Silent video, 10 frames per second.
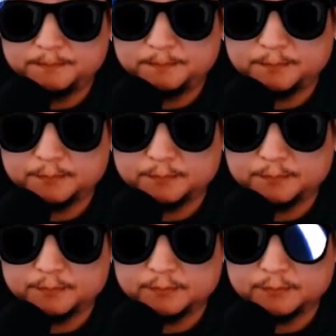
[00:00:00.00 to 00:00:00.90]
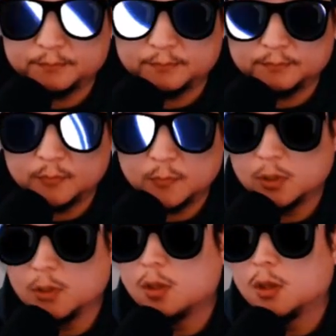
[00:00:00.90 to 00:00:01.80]

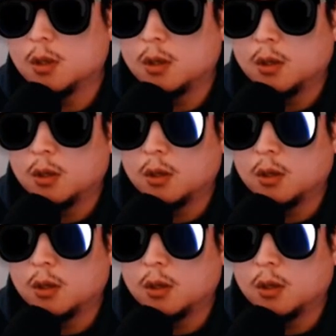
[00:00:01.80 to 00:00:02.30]
Nobody speaks.